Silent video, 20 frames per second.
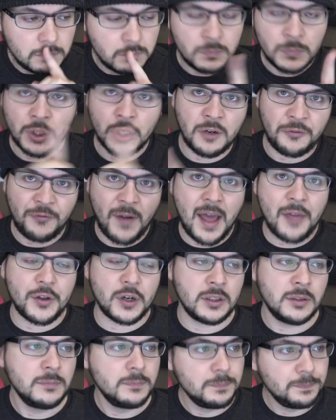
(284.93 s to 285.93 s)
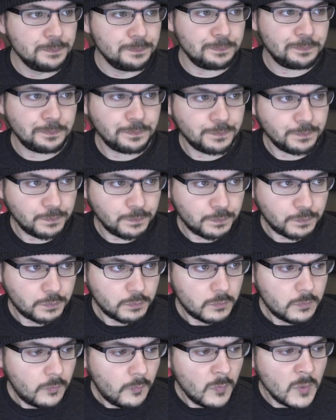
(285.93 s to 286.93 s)
her father.
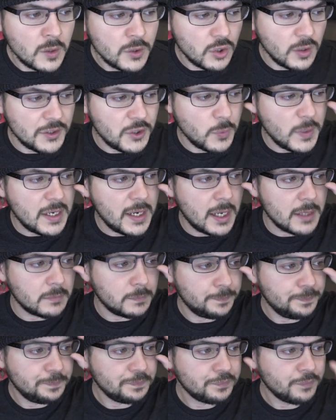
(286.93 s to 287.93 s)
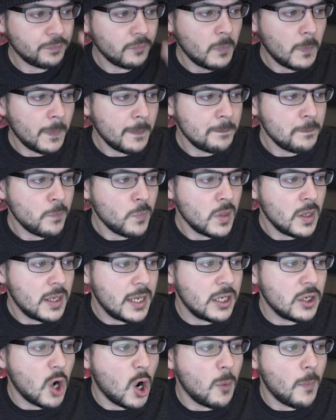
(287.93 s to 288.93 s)
So let's read on.
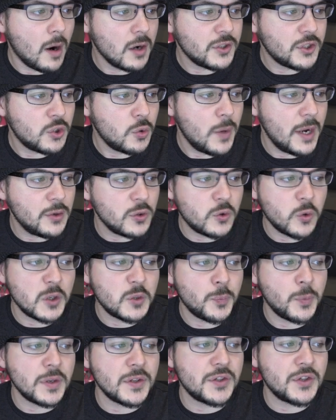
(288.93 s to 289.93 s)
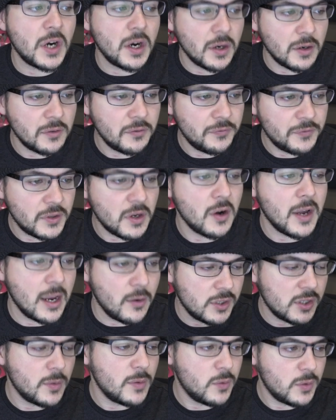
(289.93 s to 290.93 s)
In Omar's tweet, which was preserved, okay,
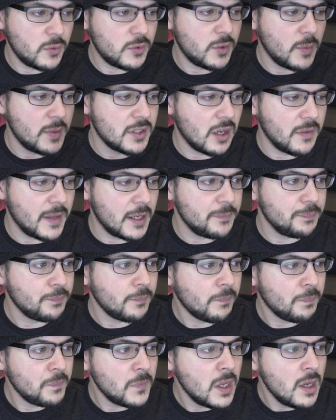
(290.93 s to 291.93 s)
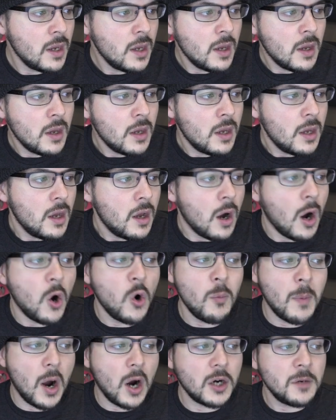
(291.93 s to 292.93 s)
so, so we saw that.
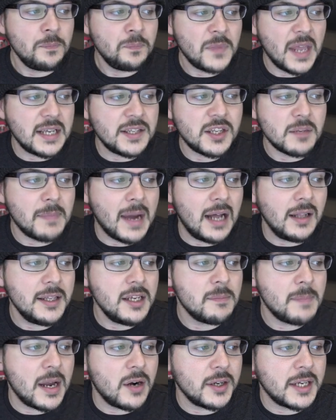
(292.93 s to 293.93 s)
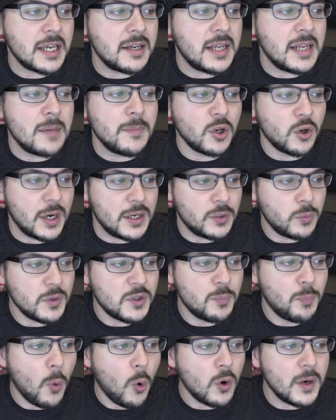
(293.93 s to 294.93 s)
Omar, a Somali-American immigrant, was
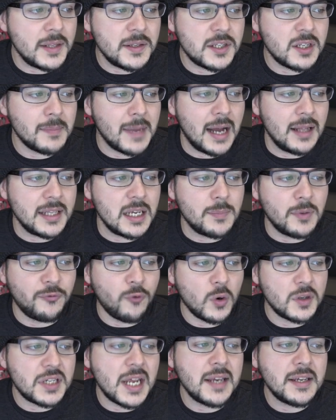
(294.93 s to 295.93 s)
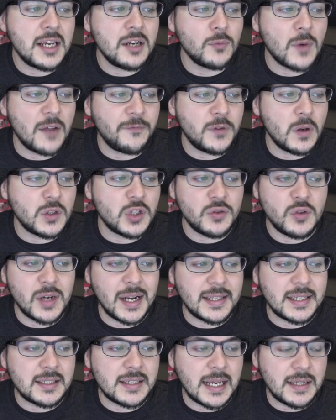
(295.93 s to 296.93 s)
born in Somalia before taking refuge in the
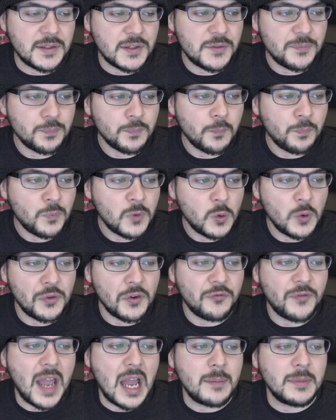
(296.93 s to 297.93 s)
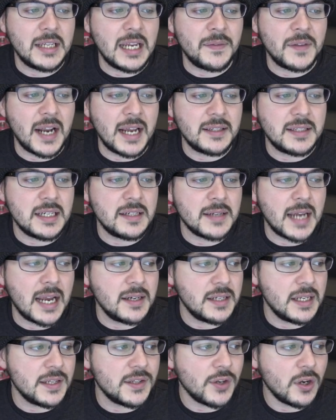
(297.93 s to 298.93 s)
United States. with her family in the nineteen
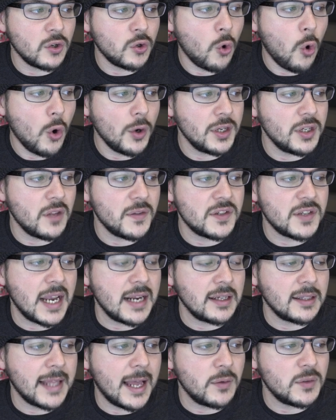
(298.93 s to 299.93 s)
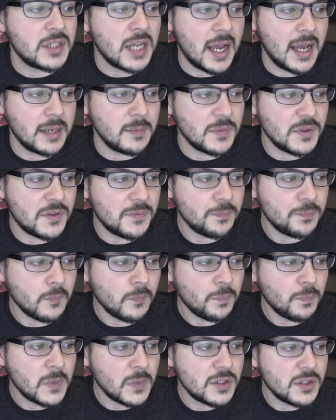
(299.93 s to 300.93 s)
nineties, according to the Saint Cloud Times.
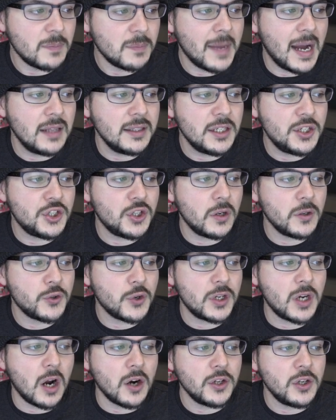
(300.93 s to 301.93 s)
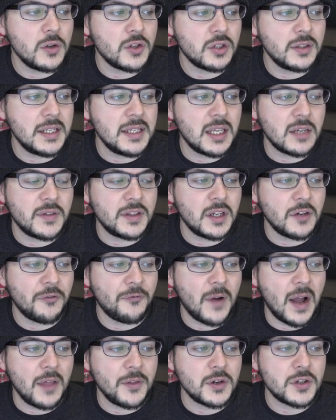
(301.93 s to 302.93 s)
Somali children are usually given their
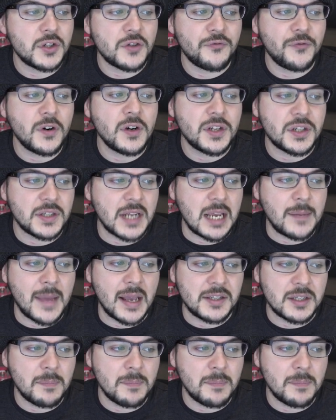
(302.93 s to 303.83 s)
father's first name as a